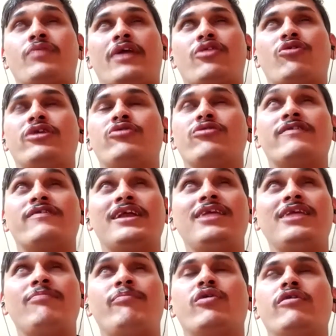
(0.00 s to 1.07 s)
So it was a really
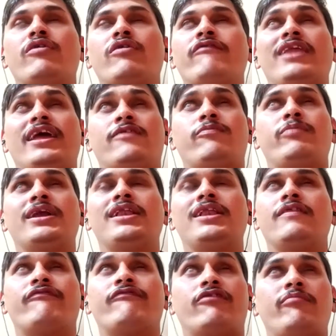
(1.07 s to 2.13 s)
beautiful
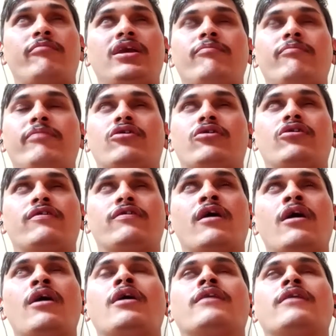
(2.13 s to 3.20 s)
experience for me because
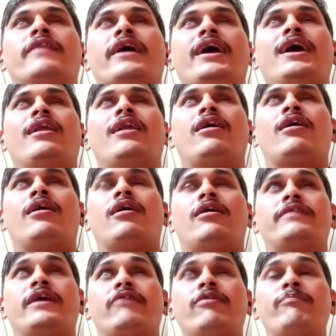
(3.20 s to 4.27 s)

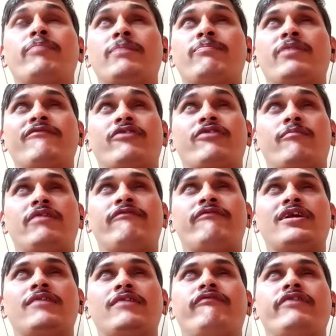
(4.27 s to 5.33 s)
there were people from
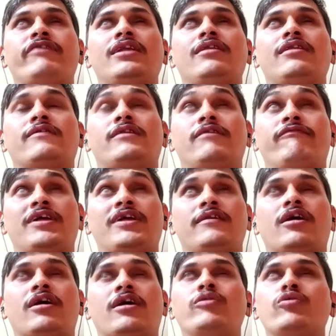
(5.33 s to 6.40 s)
different fields, different
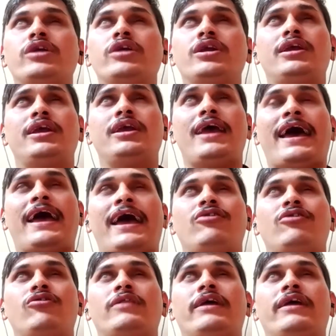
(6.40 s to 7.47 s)
community, and, you
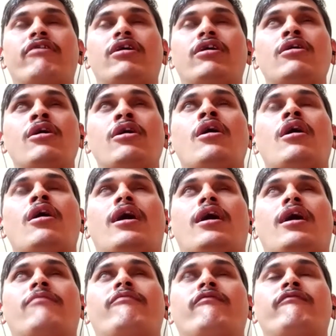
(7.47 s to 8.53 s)
know, they were,
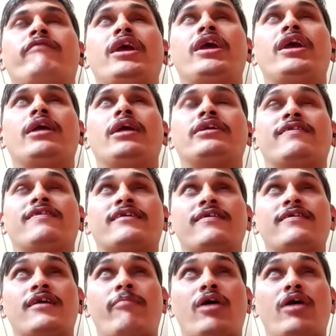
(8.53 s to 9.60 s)
we
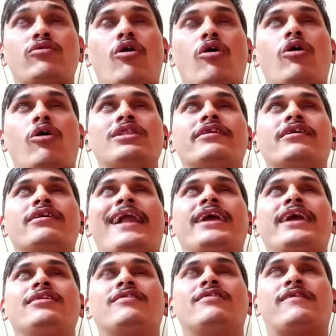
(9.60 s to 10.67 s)
discussed about all the
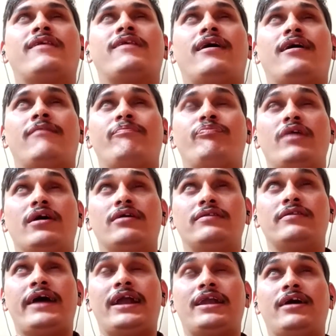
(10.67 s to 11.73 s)
rights
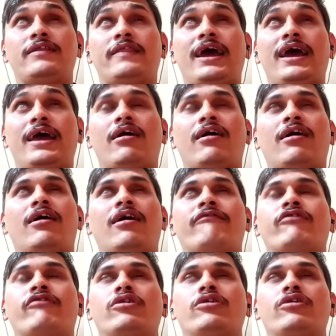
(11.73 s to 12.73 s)
that are there for